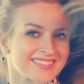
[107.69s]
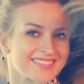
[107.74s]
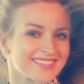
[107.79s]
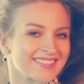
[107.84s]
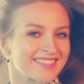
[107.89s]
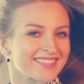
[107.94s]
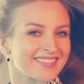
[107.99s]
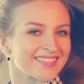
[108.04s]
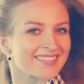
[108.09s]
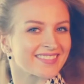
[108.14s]

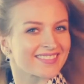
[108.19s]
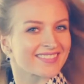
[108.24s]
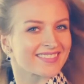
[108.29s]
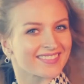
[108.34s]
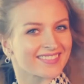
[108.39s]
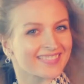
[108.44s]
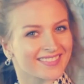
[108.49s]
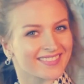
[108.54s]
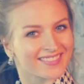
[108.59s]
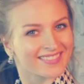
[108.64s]

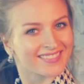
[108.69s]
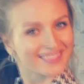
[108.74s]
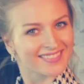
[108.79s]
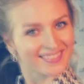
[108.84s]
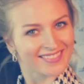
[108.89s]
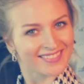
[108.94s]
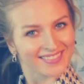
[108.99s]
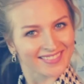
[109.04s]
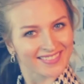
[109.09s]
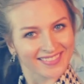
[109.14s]

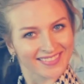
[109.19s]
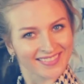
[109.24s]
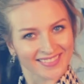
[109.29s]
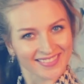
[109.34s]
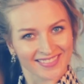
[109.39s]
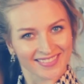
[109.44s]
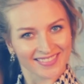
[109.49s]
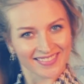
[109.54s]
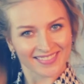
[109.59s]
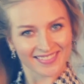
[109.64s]

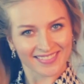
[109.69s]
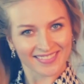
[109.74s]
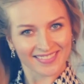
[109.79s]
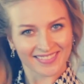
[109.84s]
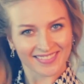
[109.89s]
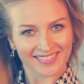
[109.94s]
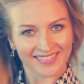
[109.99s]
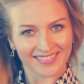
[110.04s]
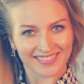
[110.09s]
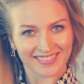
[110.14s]

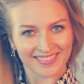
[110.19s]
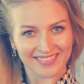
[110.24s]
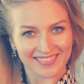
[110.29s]
Nothing is said.